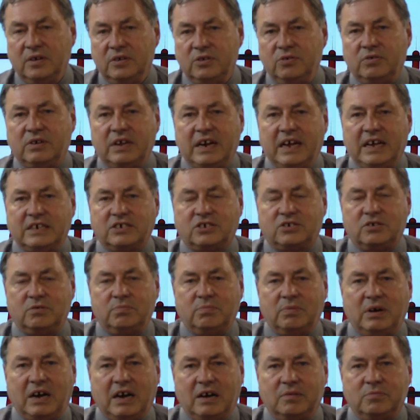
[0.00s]
You can ask your
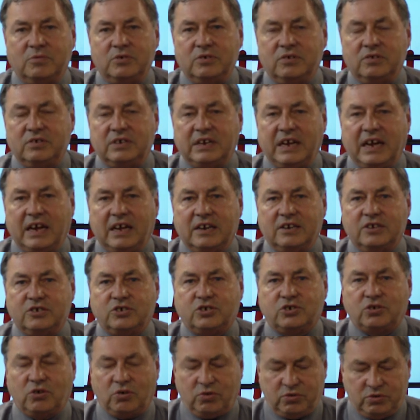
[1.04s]
mom or your dad to
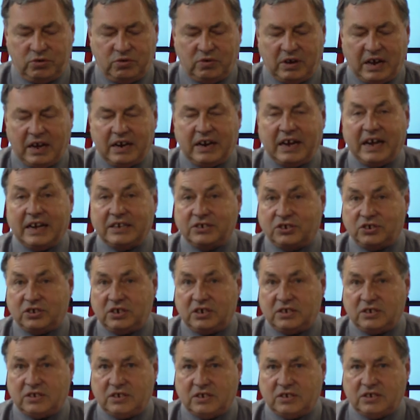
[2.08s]
show you how to ask
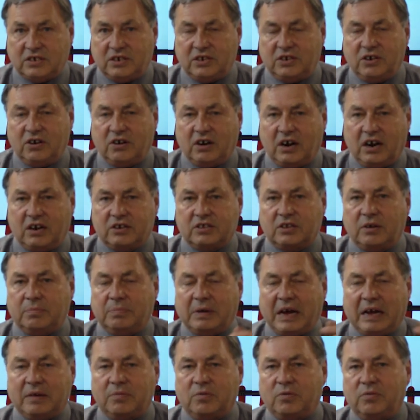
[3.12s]
Jesus into your heart the
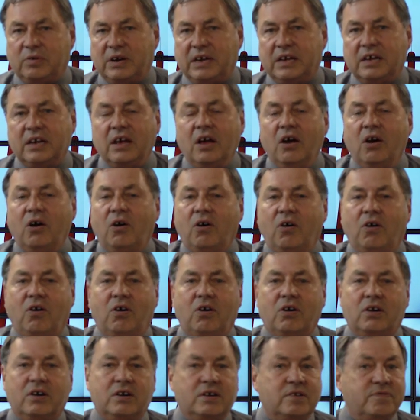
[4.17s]
Bible way.
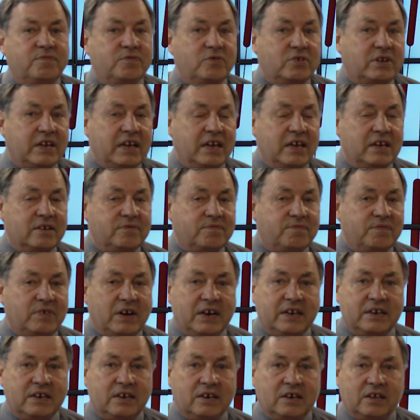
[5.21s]
Or if you can't
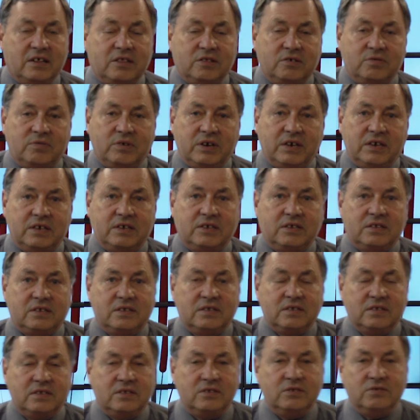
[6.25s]
find another way,
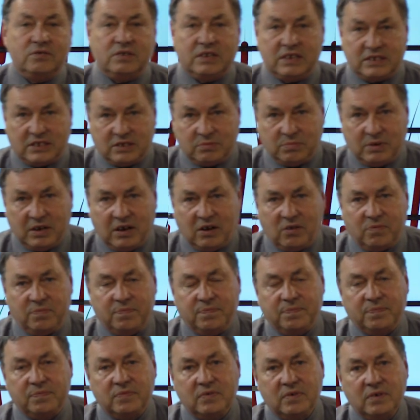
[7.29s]
you can get some
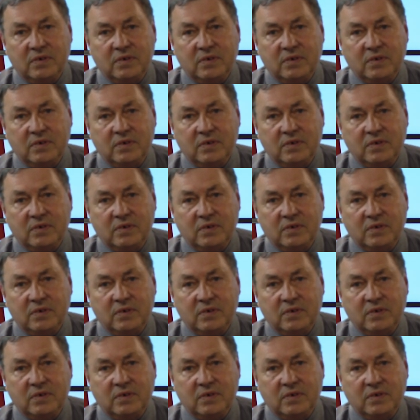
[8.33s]
help.